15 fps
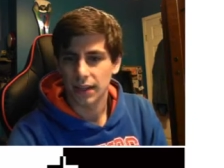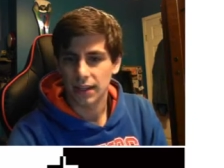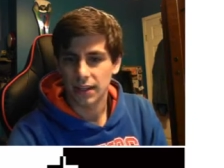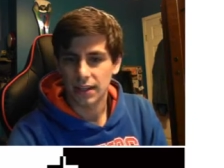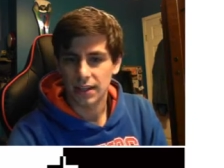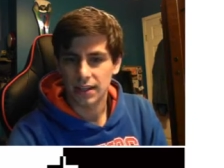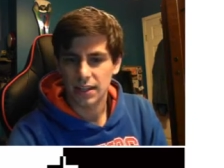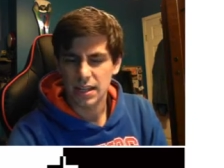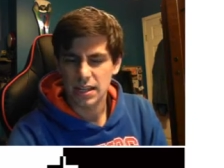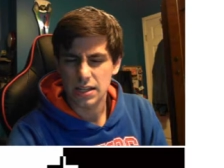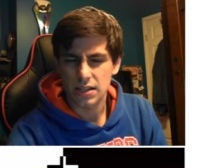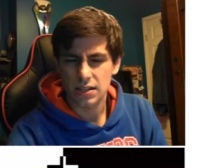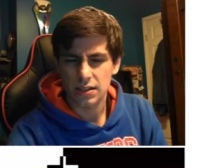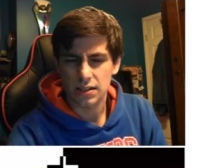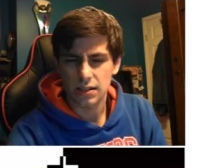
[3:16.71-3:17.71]

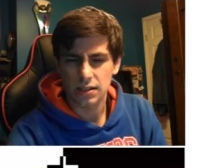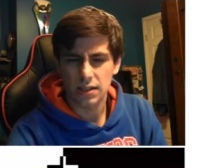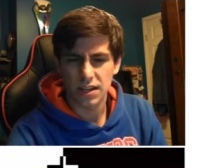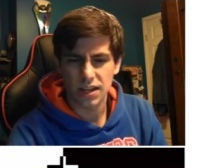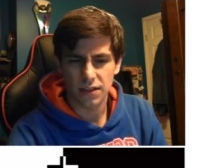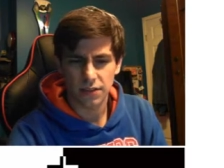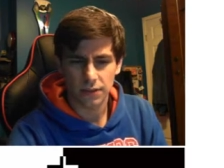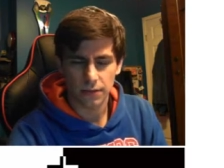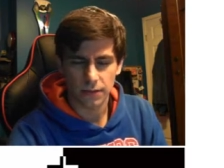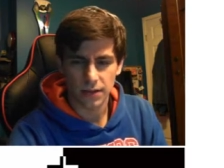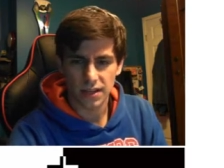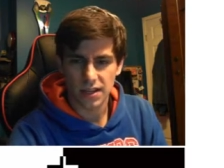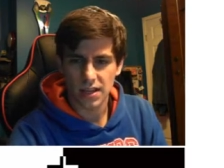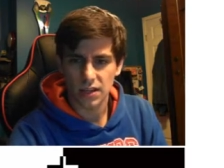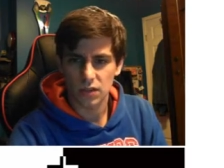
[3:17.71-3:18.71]
and
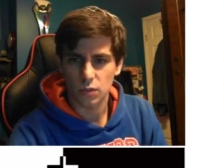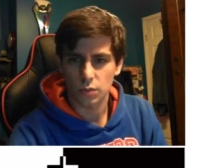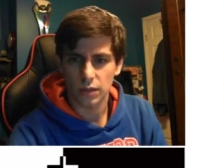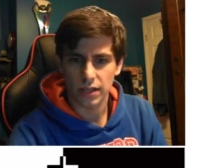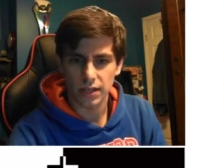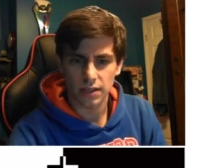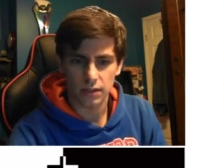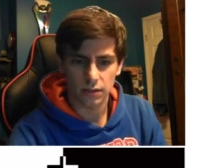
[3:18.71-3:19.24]
d3 is played,